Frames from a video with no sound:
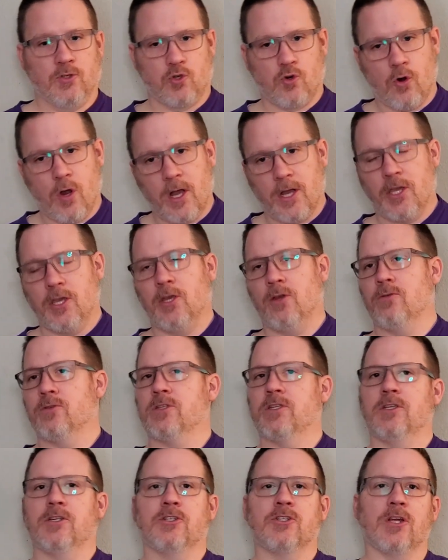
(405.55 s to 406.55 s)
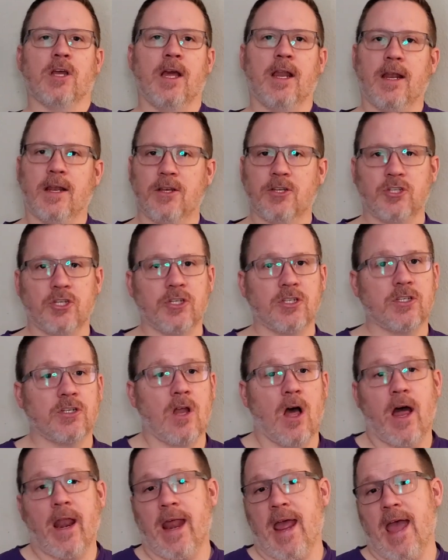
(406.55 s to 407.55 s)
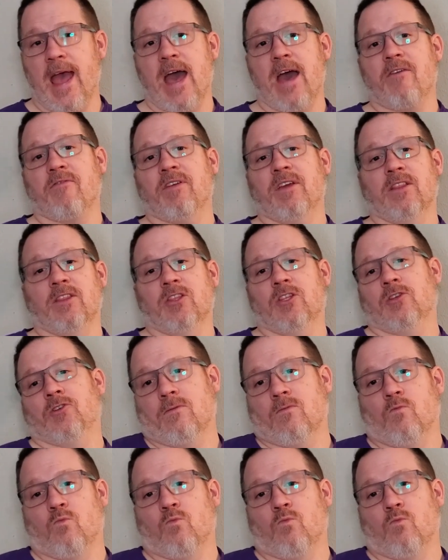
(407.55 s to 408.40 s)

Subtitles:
truck usage, and just not having the